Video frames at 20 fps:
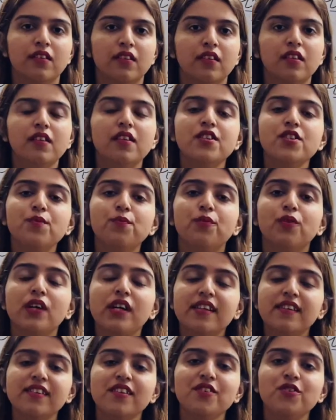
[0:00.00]
This
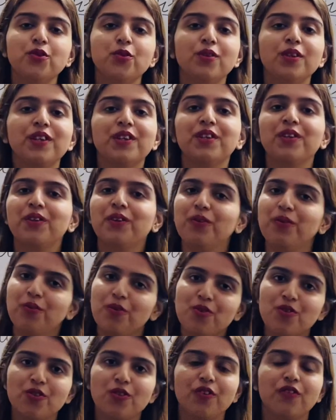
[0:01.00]
brings us to the
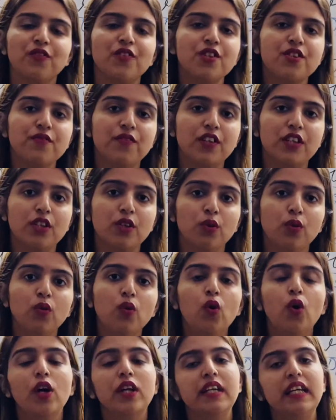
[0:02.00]
conclusion of this
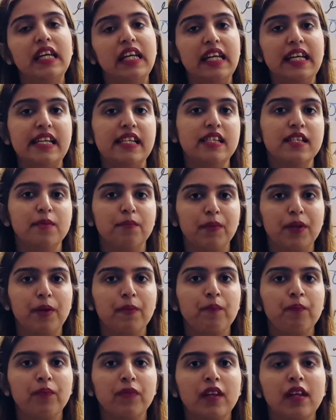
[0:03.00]
video on ATP.
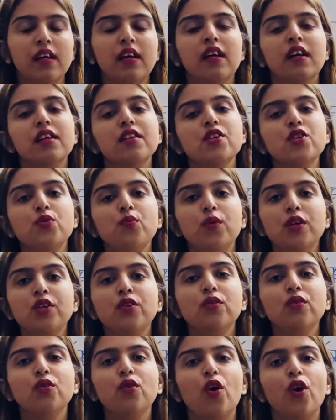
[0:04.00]
This
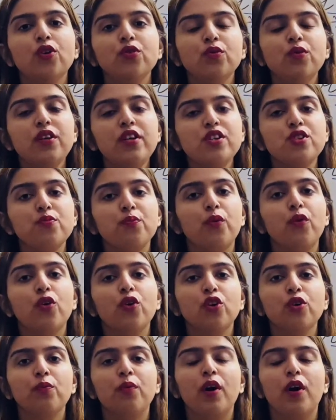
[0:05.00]
video not only
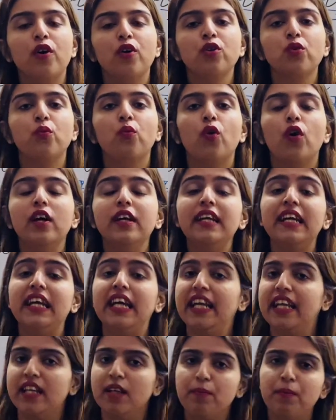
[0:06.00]
spoke about what
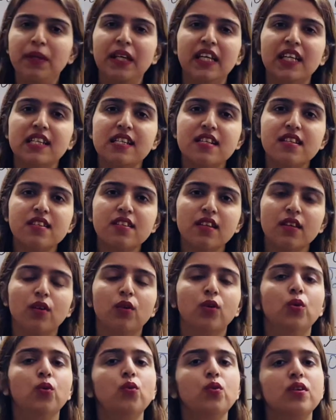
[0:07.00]
ATP is,
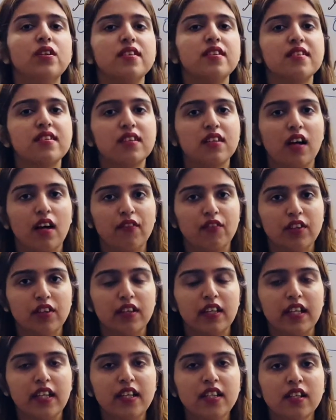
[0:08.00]
who
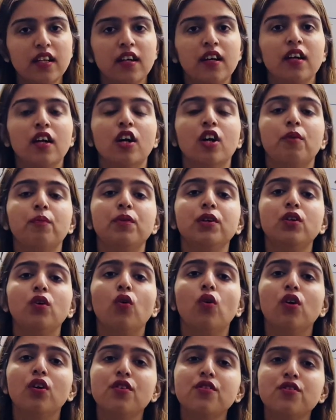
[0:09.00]
discovered it, but
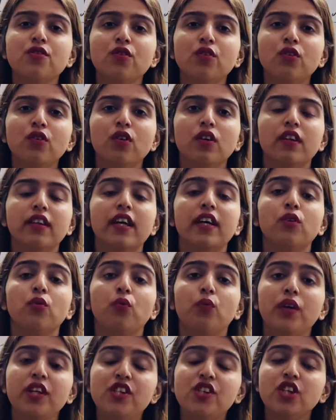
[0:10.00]
also that
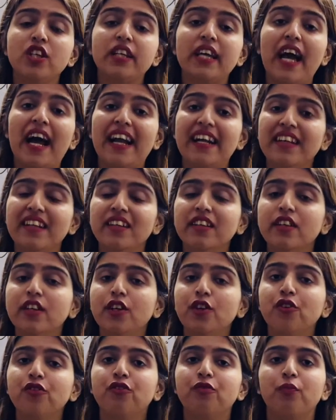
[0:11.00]
which
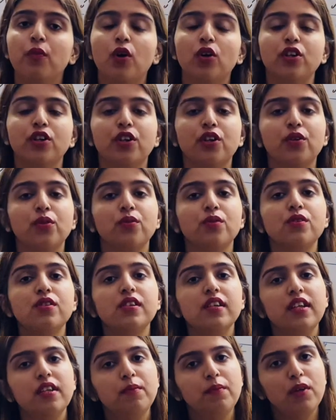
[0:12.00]
category of molecules
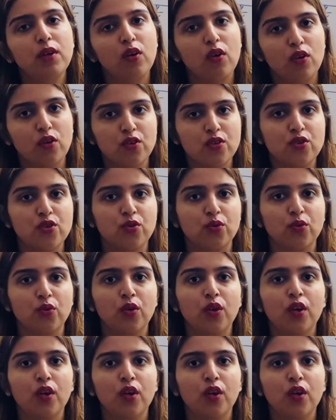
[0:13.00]
it belongs to.